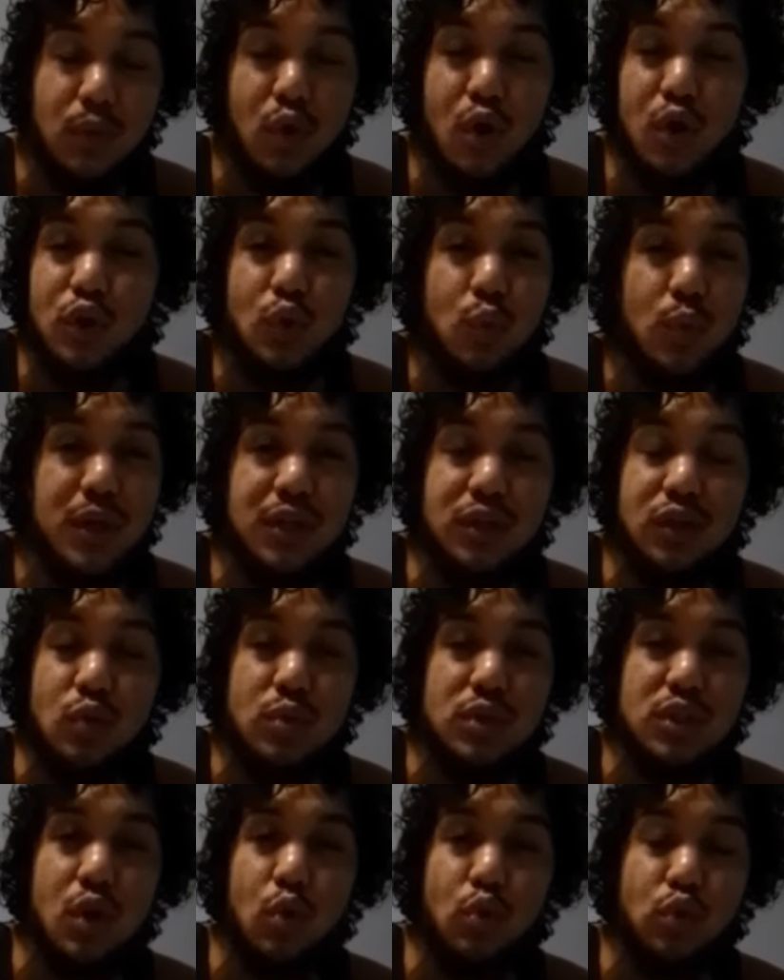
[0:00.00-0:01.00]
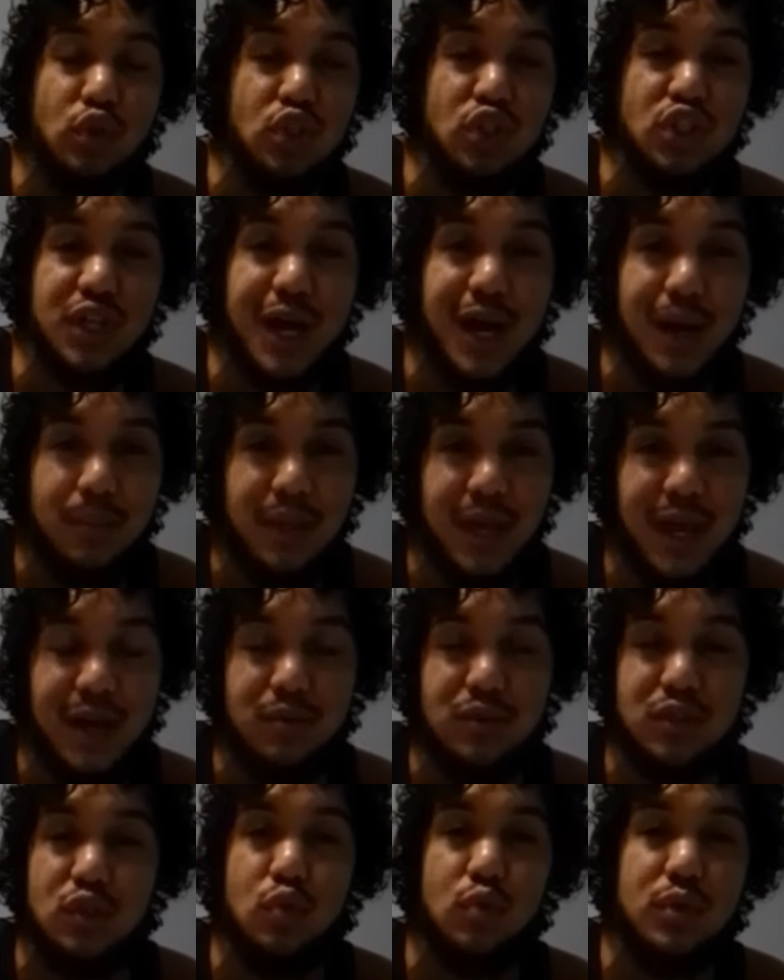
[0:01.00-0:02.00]
All you want to do is hold your job down
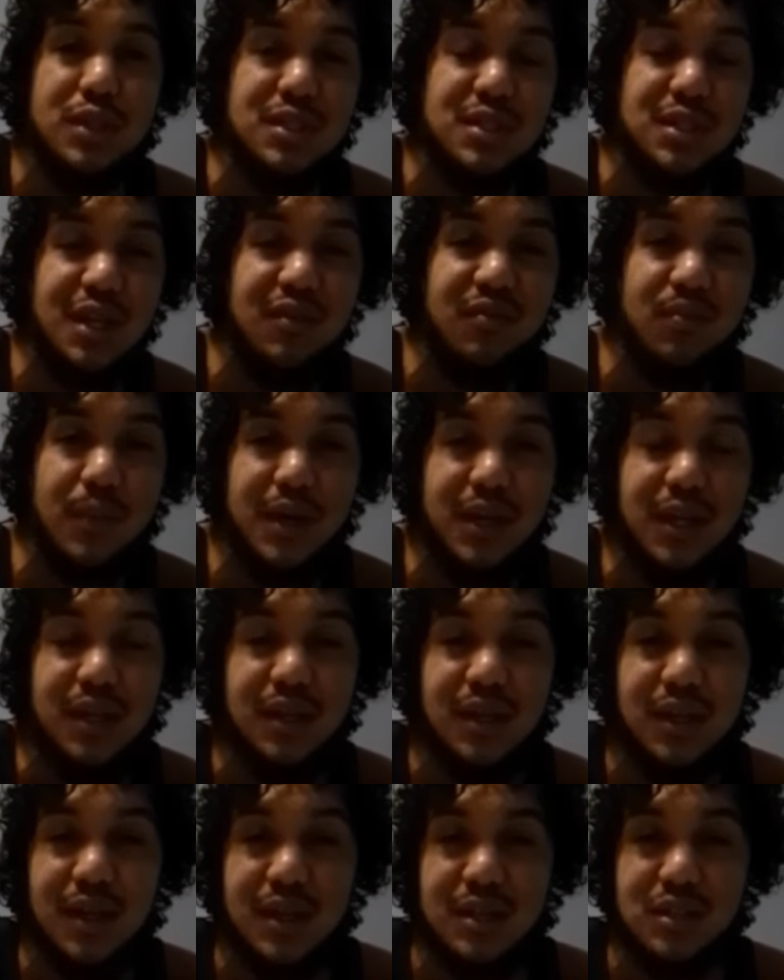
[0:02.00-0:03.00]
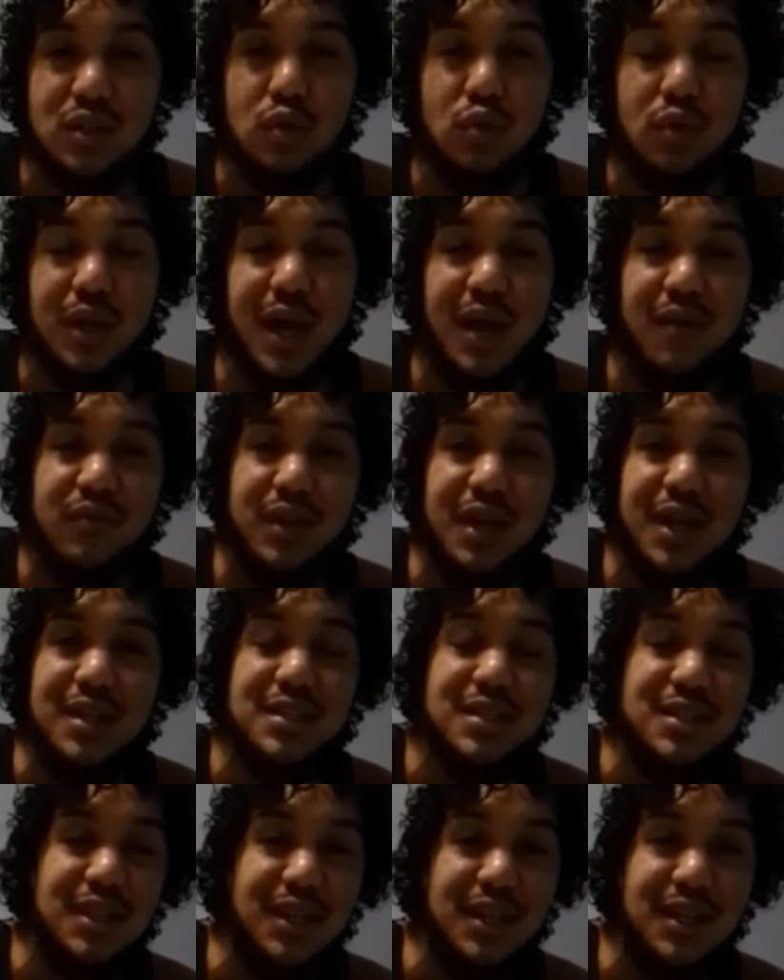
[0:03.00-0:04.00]
so you can save money, so you can have nice
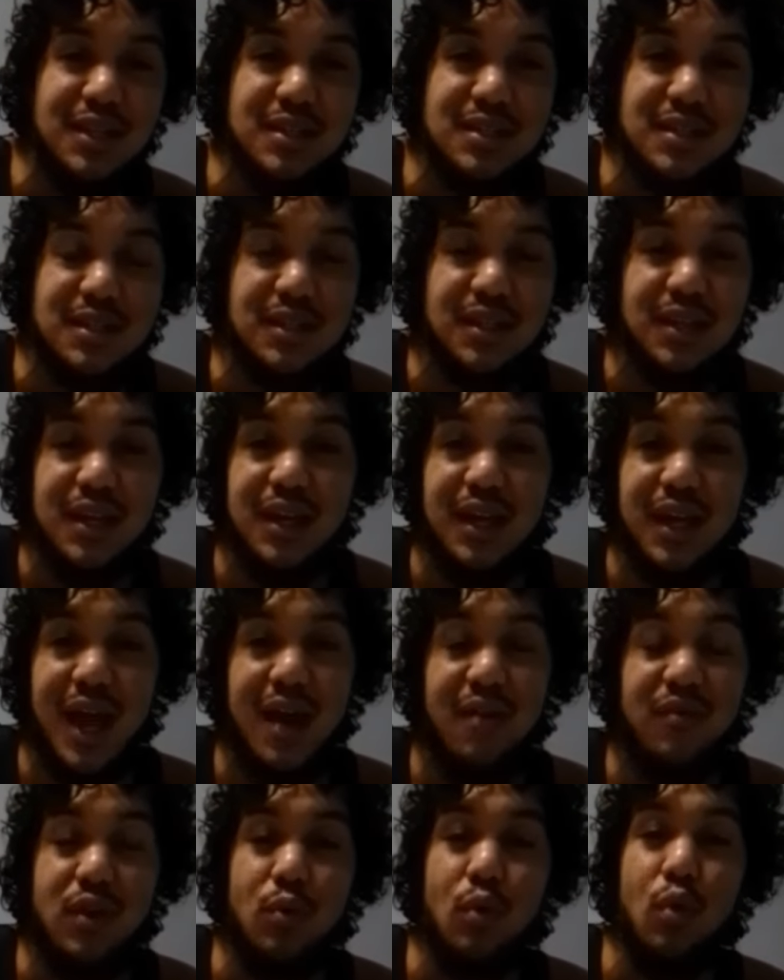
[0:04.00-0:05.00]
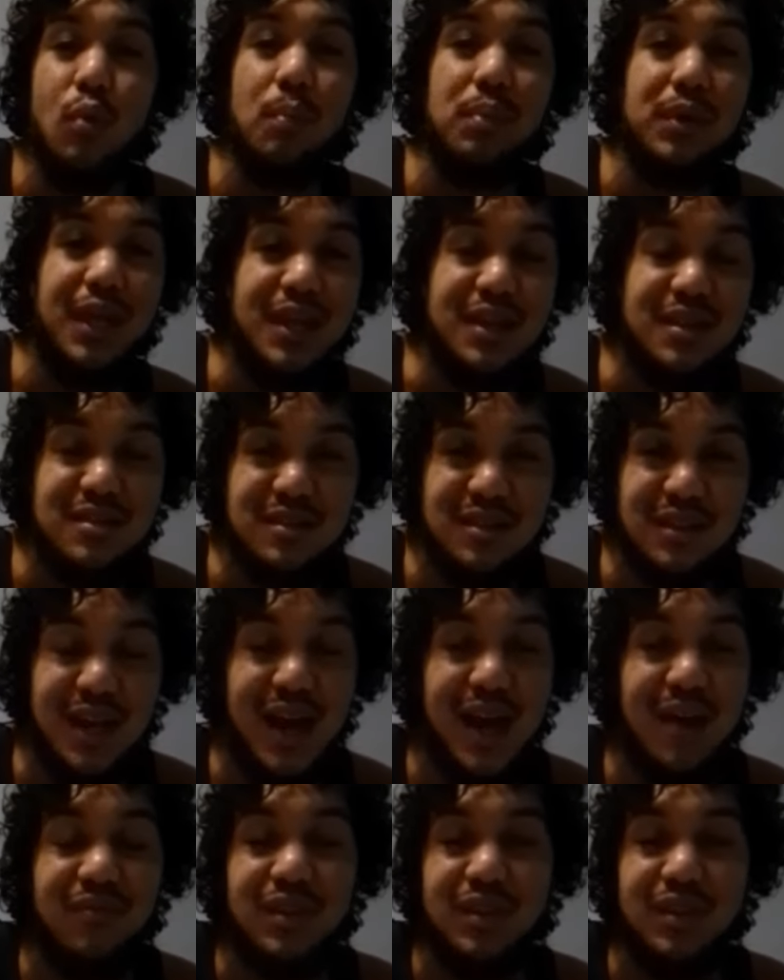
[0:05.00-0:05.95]
things and have your own place and not have to